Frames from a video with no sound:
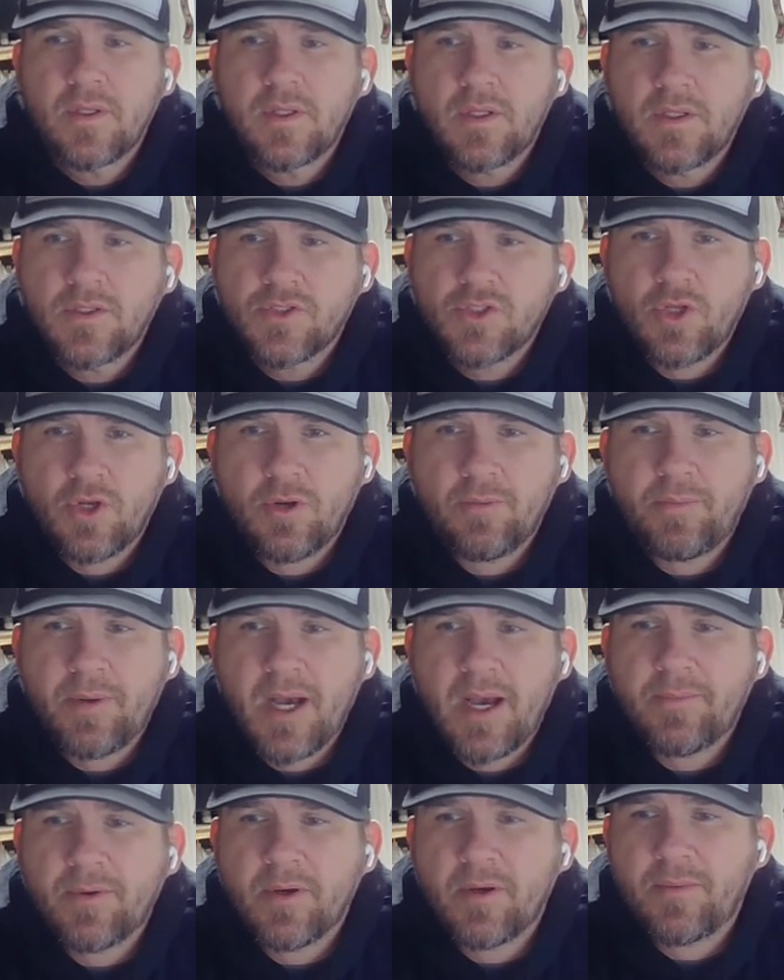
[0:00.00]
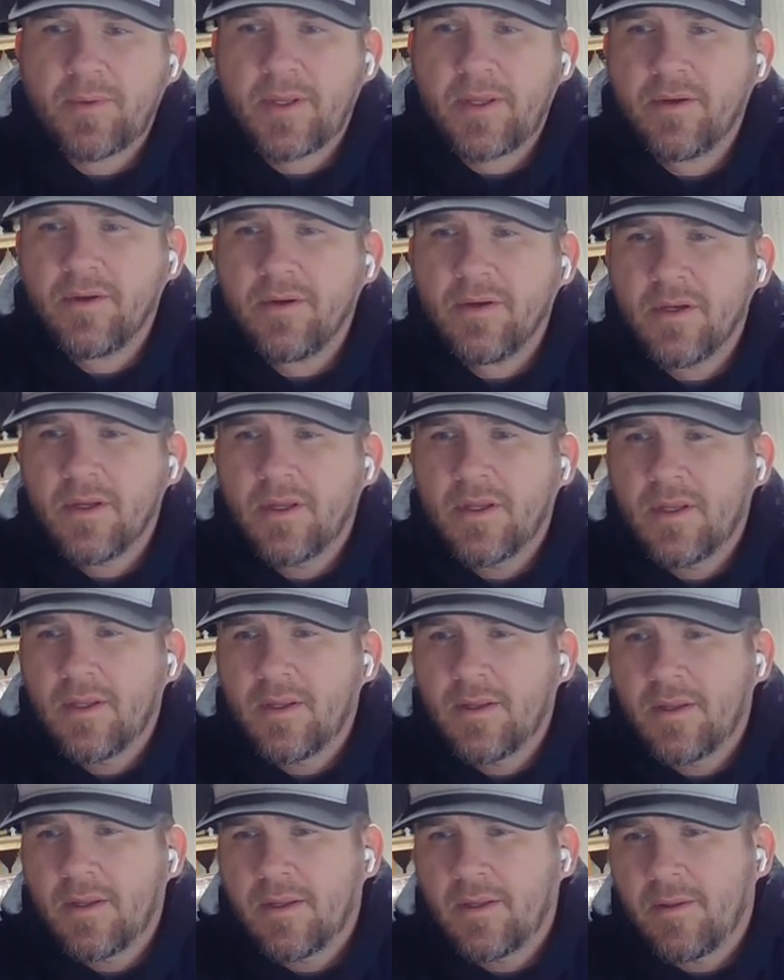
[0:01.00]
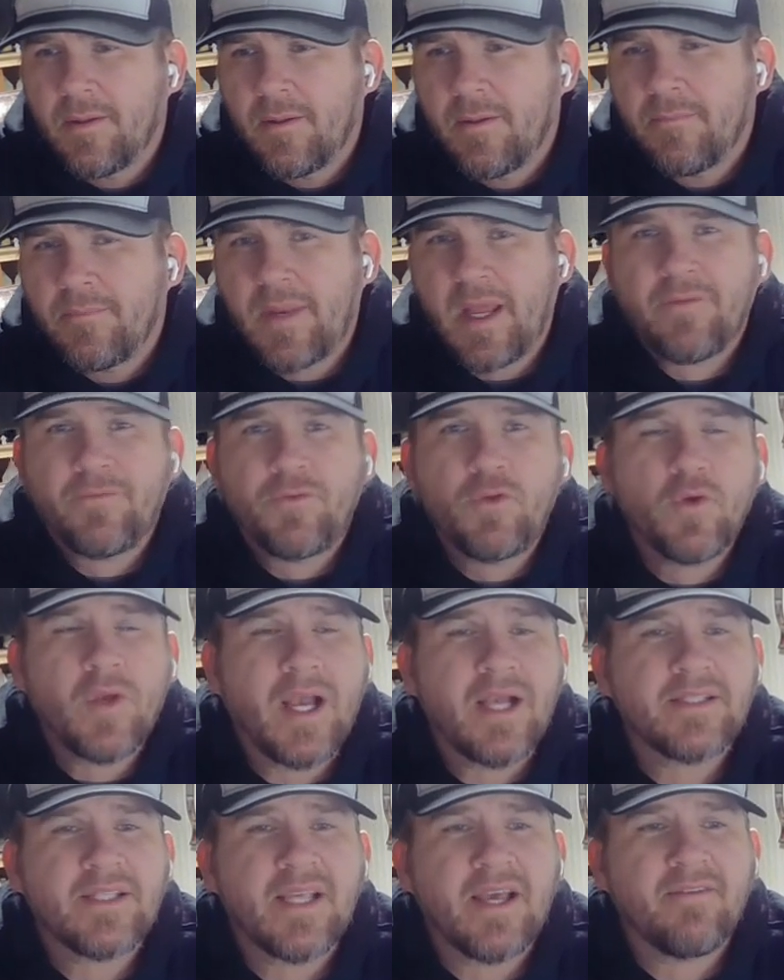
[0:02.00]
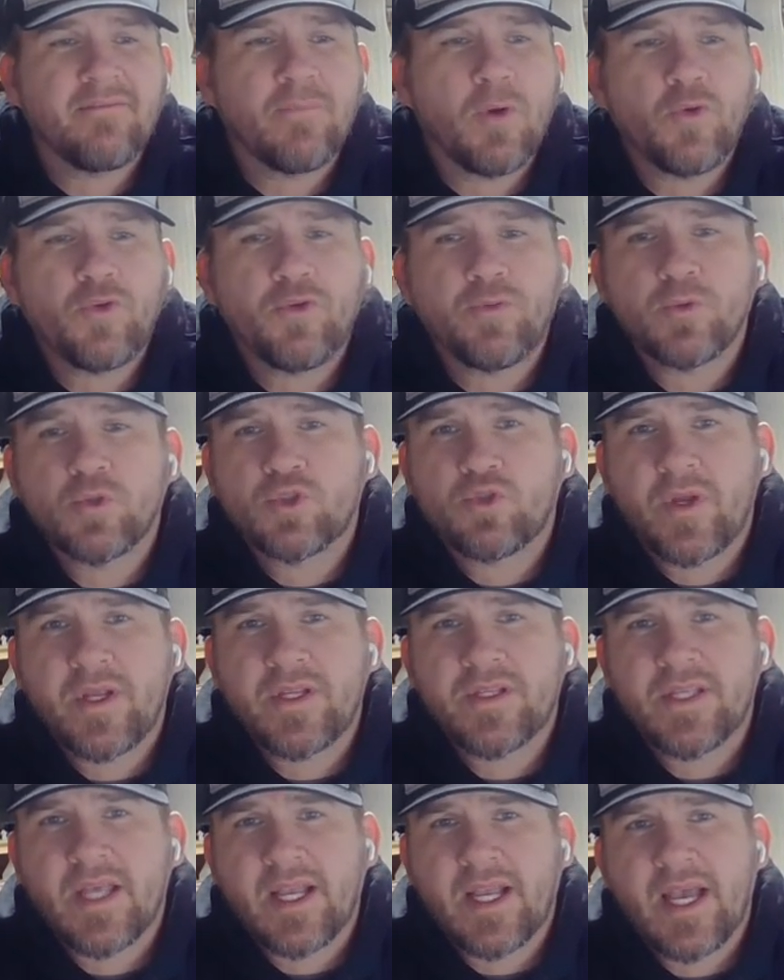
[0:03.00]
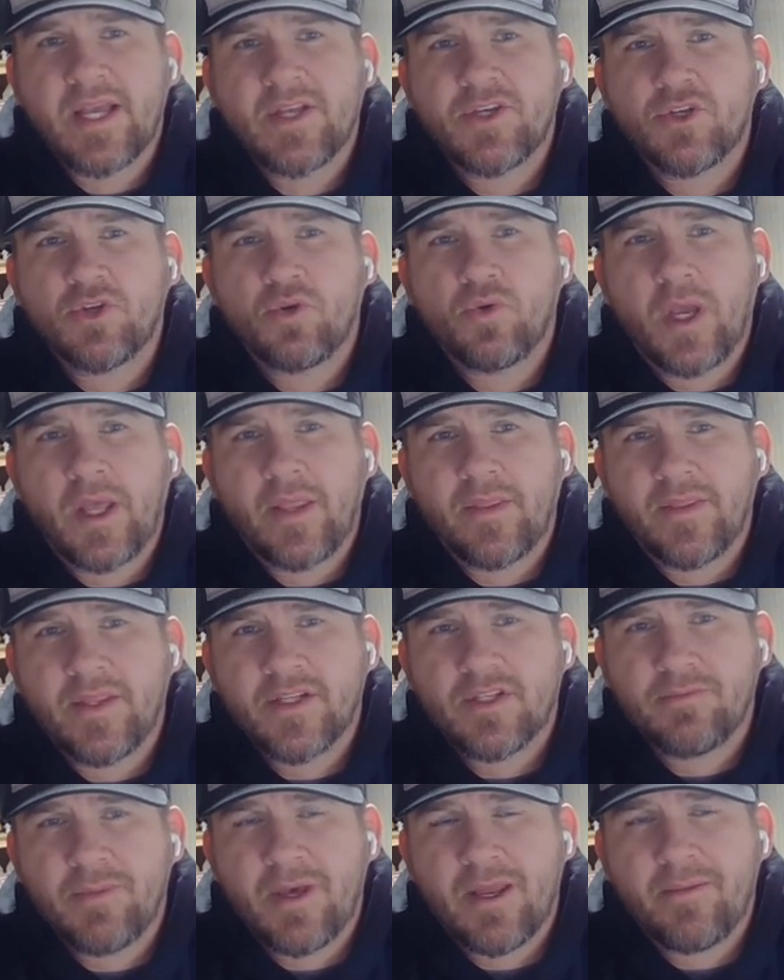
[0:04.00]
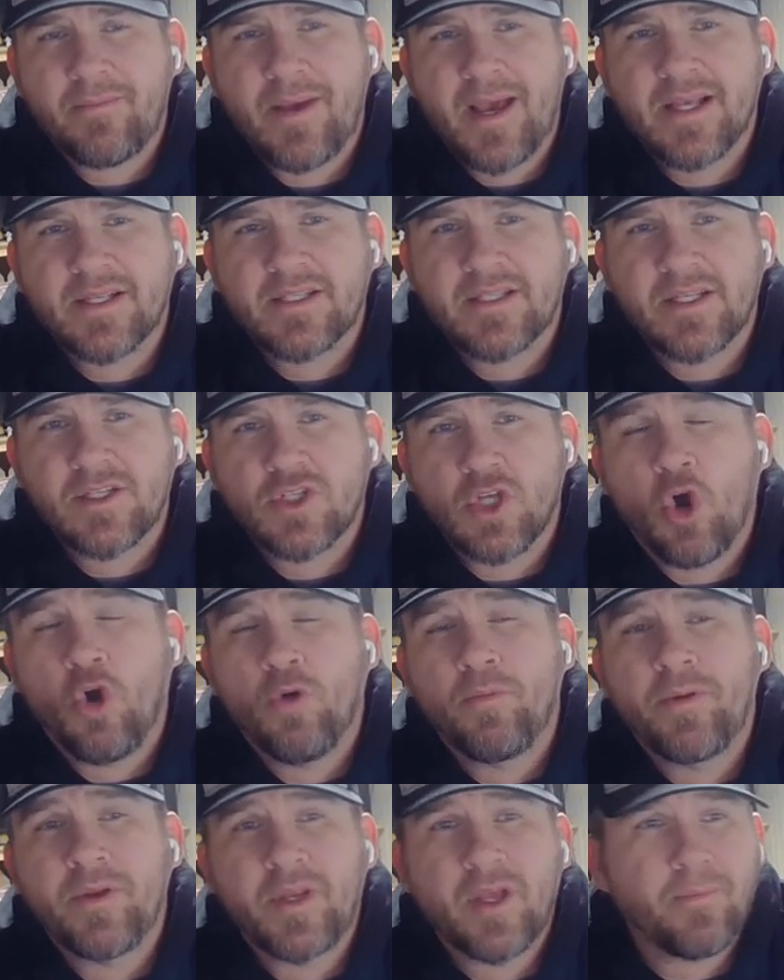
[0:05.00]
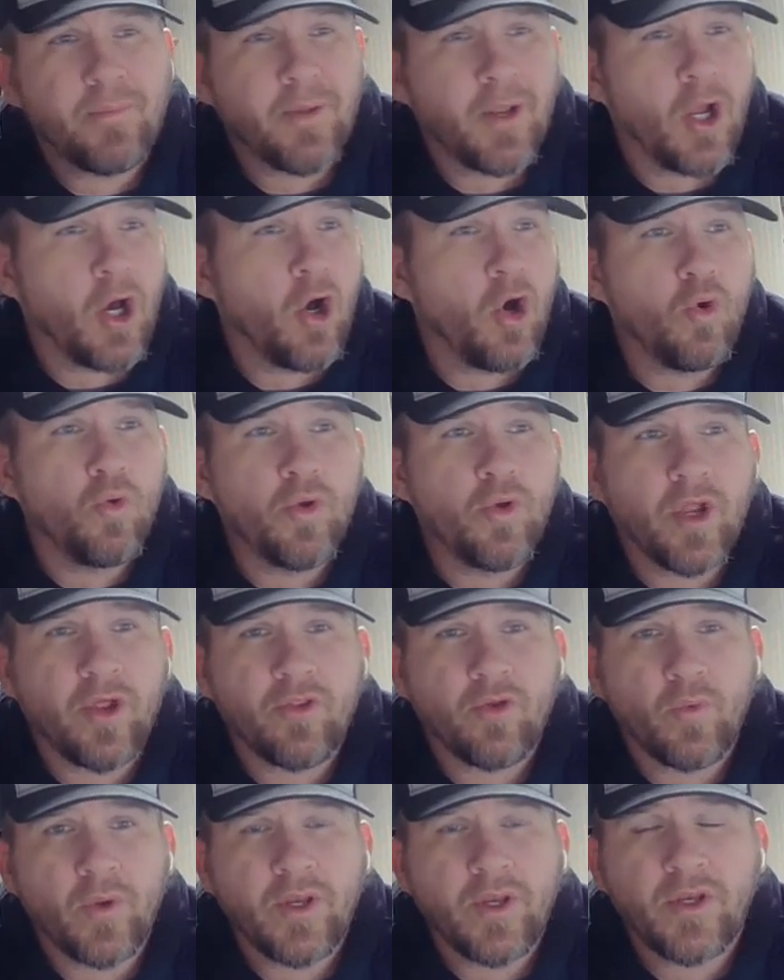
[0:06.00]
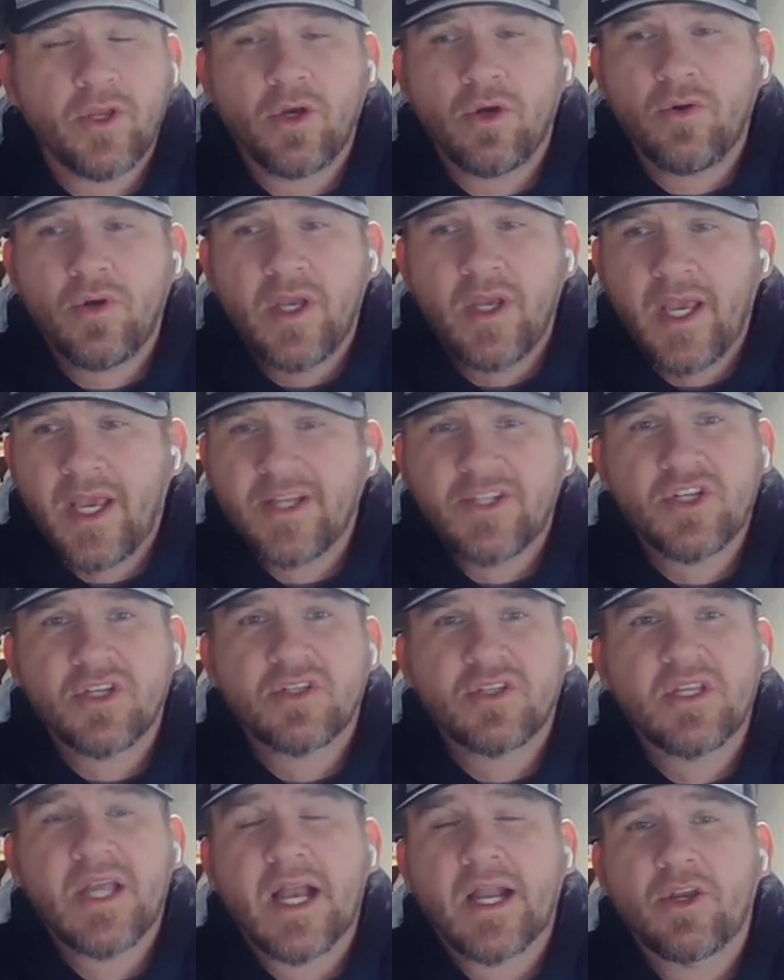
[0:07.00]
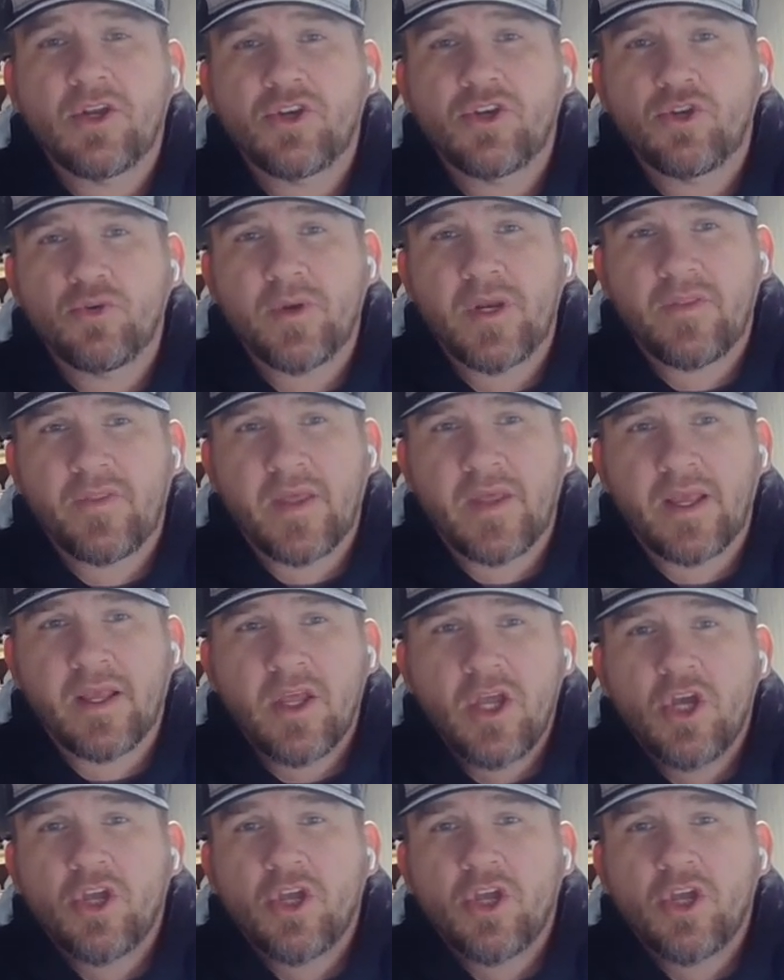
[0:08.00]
It's going to pop up here. Now, if you guys have multiple screens like I do, and this MetaMask is opened up in a whole nother window, it's just not going to do anything.